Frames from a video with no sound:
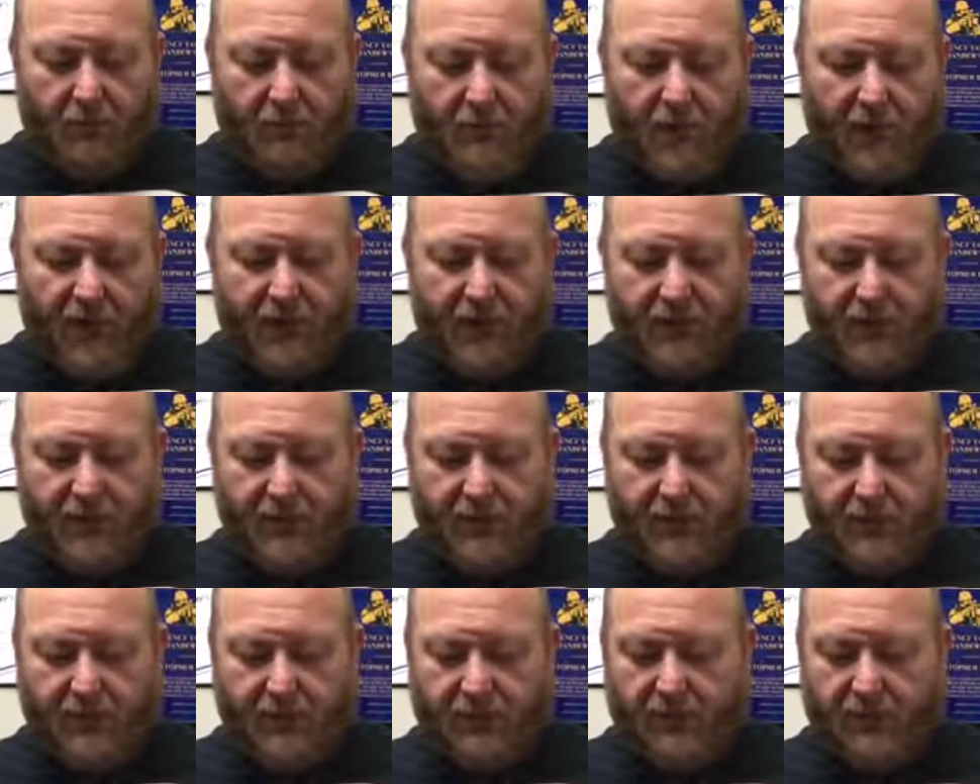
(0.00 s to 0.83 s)
my
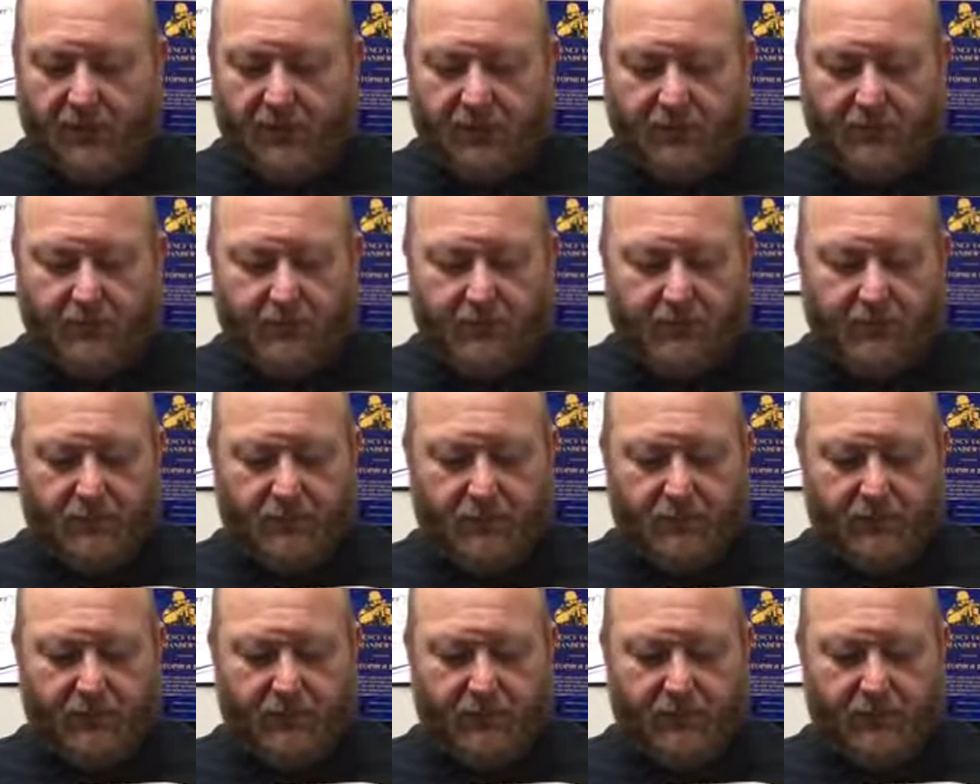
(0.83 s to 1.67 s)
unit at
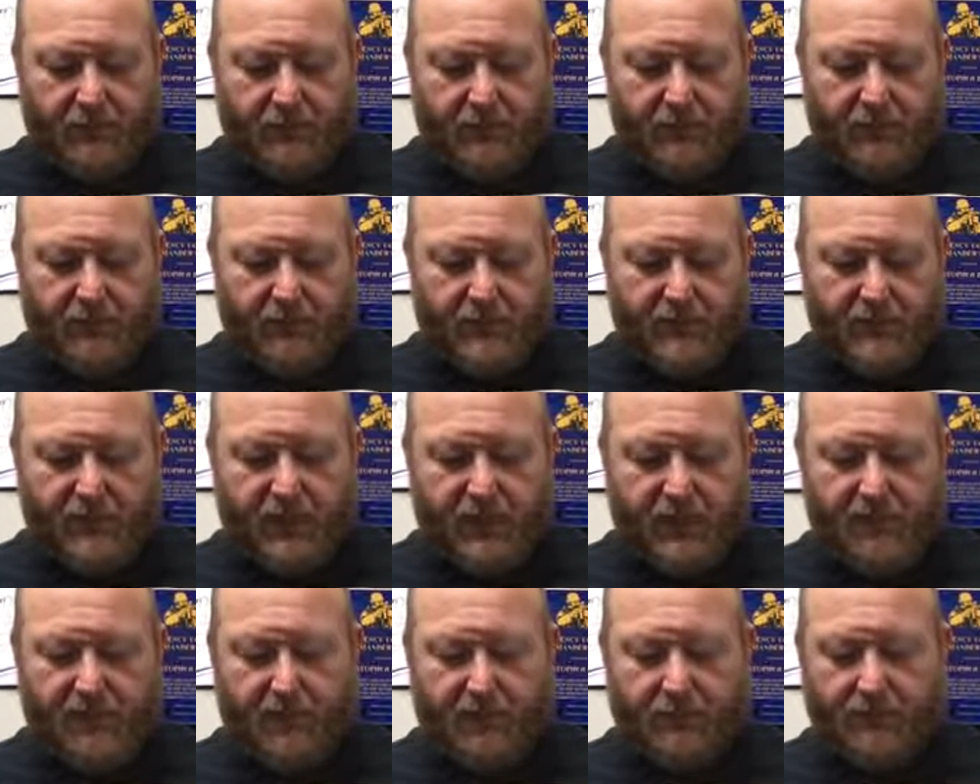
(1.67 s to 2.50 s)

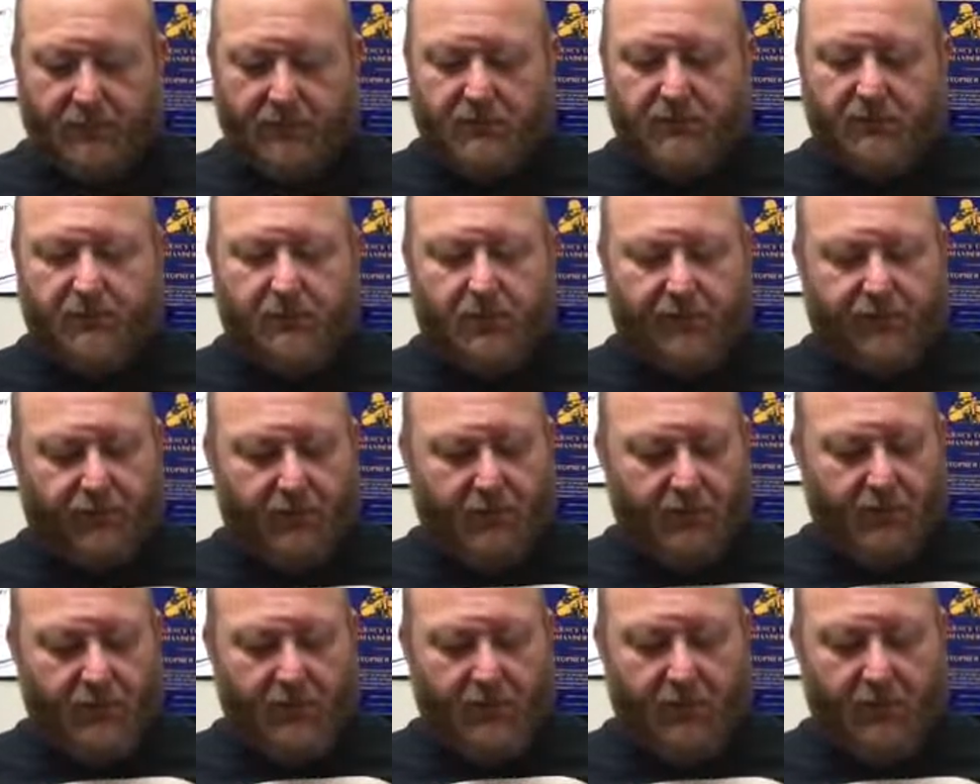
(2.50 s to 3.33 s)
Sand Hill at
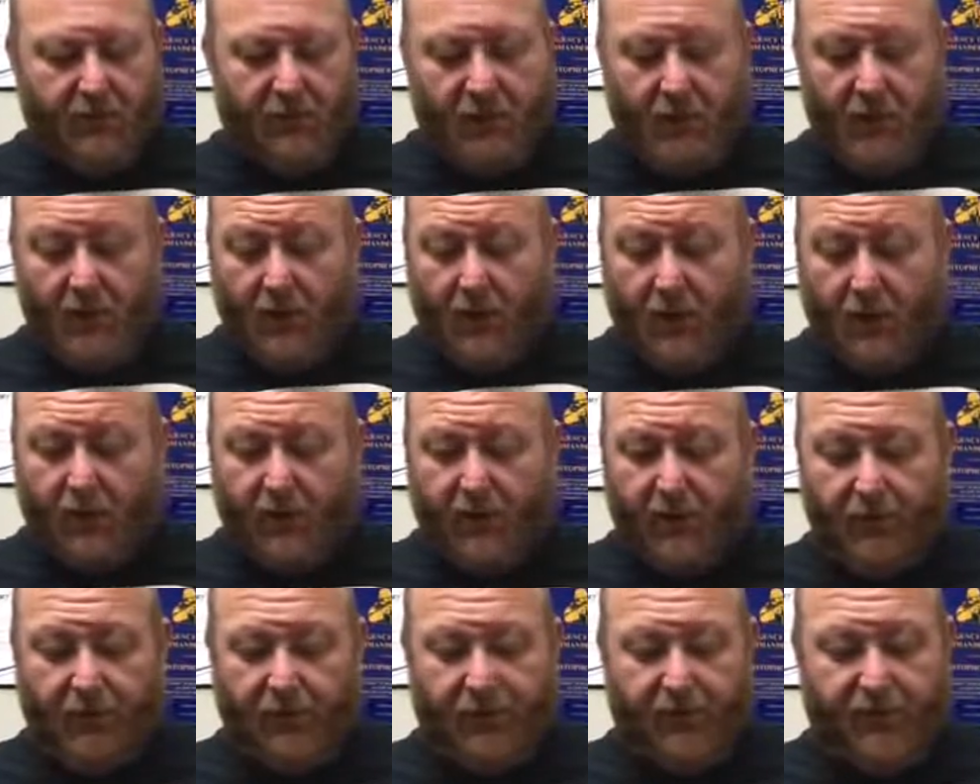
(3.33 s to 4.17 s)
Fort Benning,
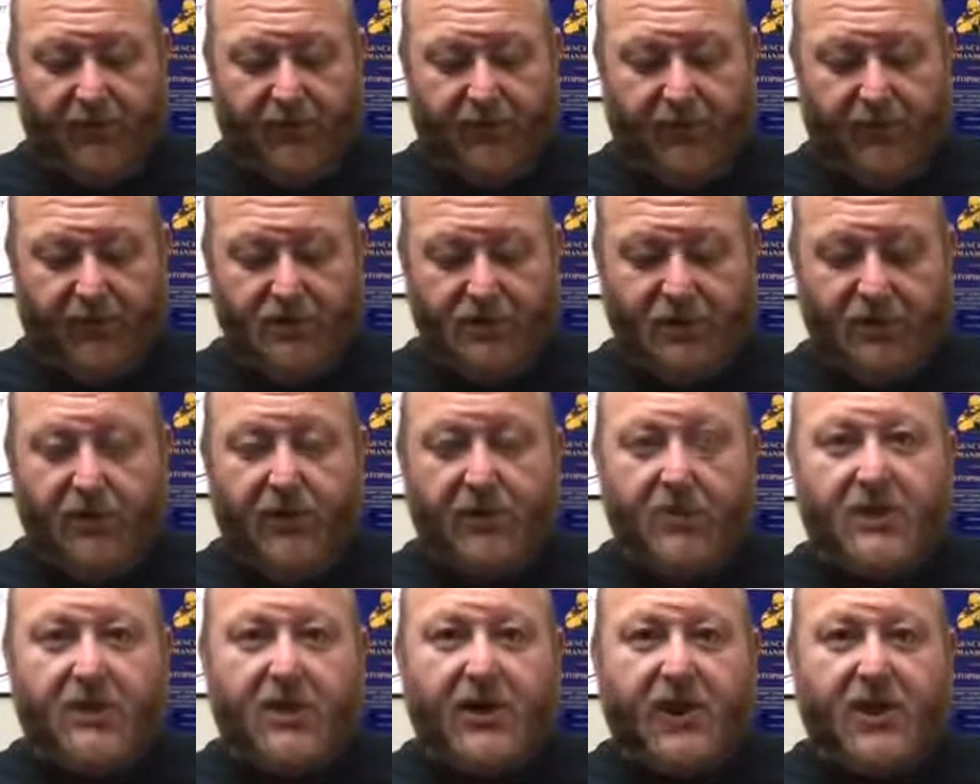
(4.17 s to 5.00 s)
we were the first
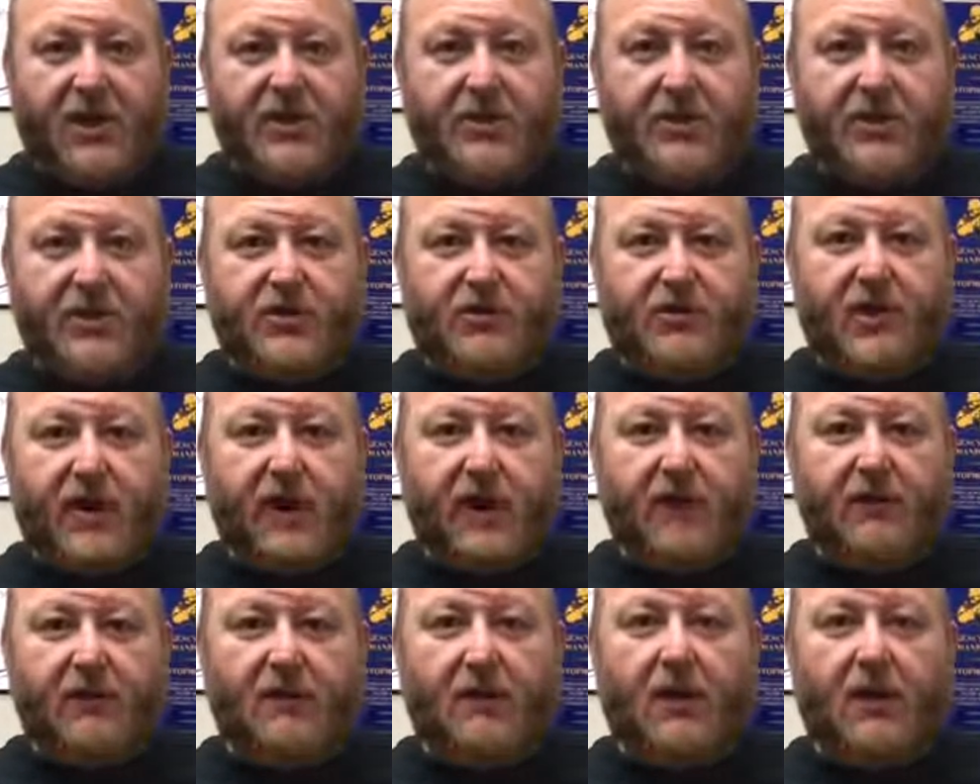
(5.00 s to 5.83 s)
unit to actually
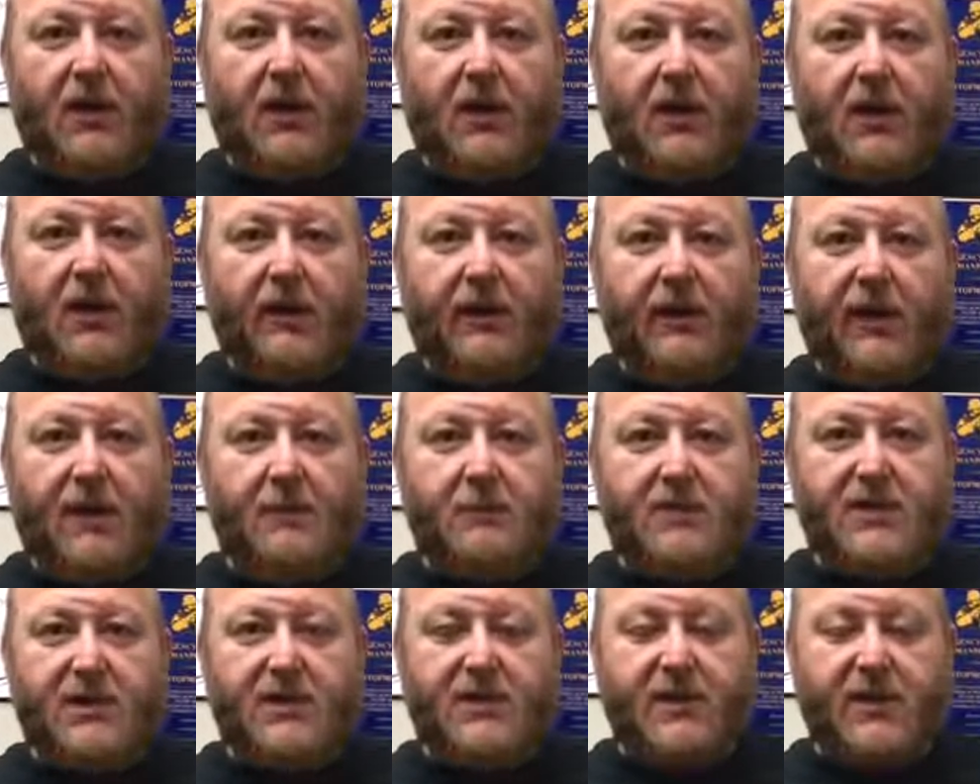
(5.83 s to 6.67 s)
train on the
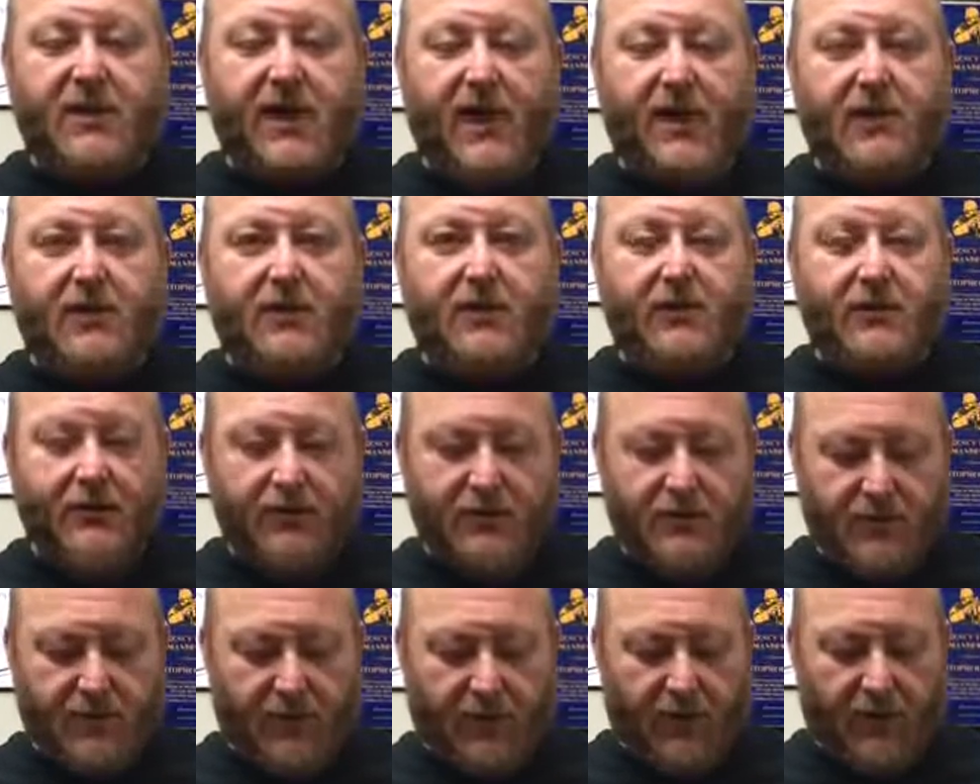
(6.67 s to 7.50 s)

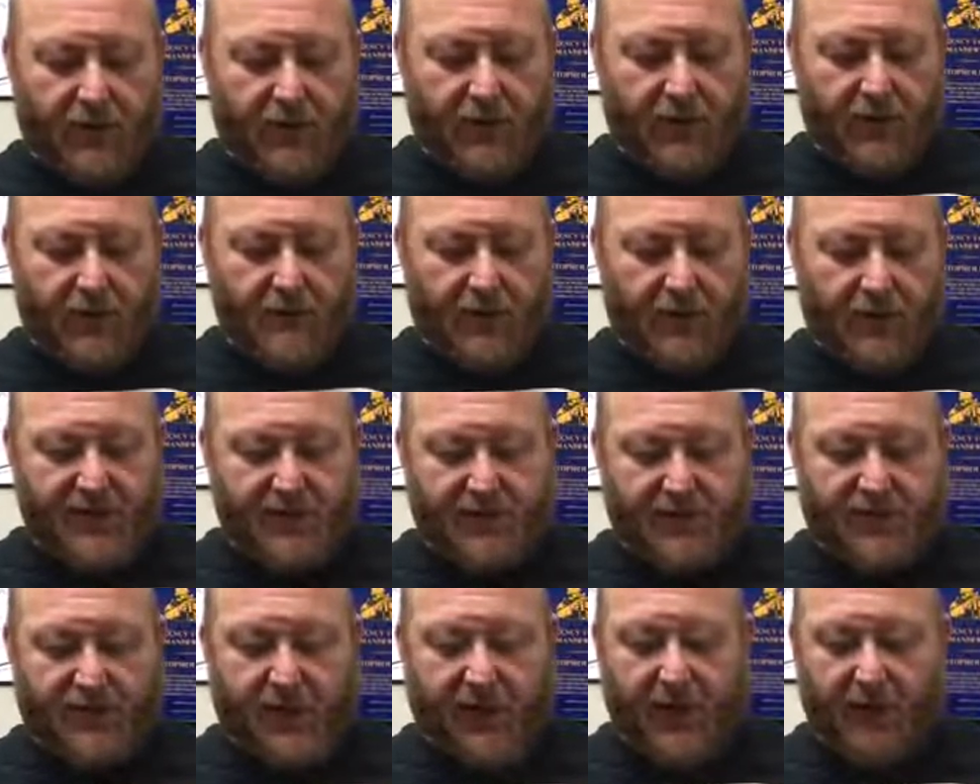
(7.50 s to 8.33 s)
M16A2s in
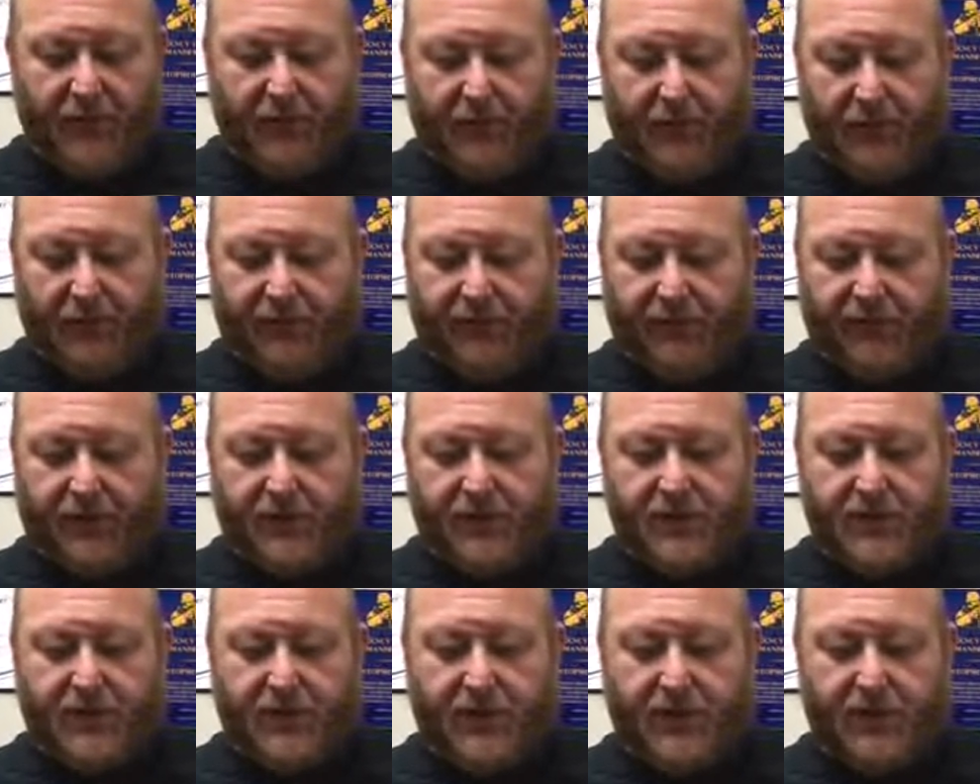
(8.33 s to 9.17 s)
basic training. We were the
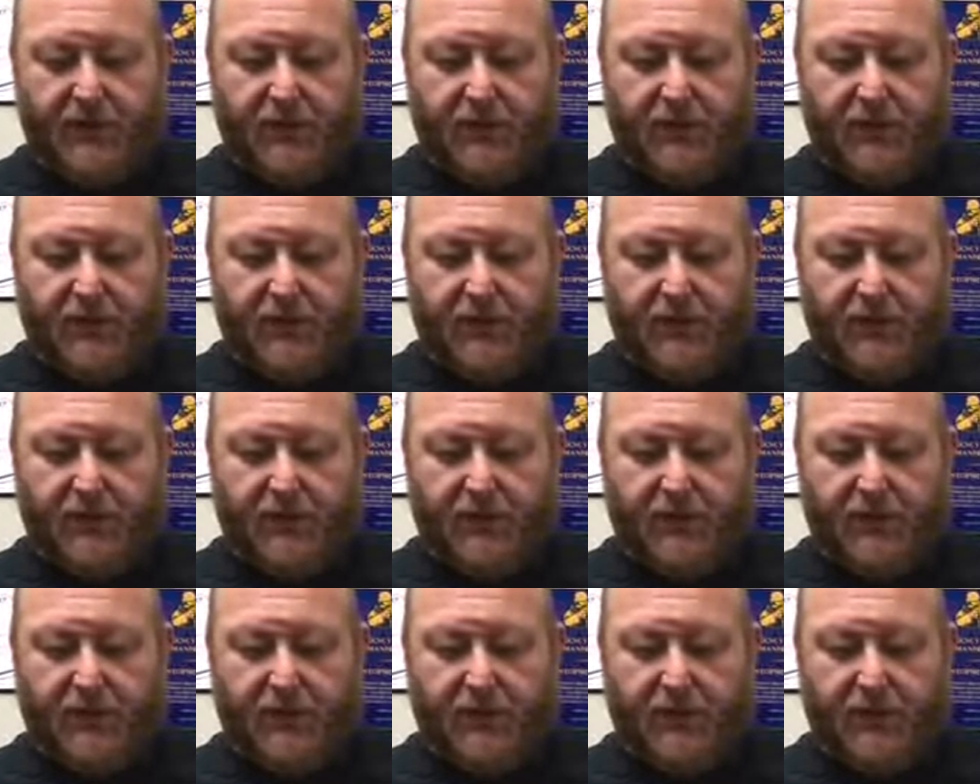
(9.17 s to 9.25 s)
first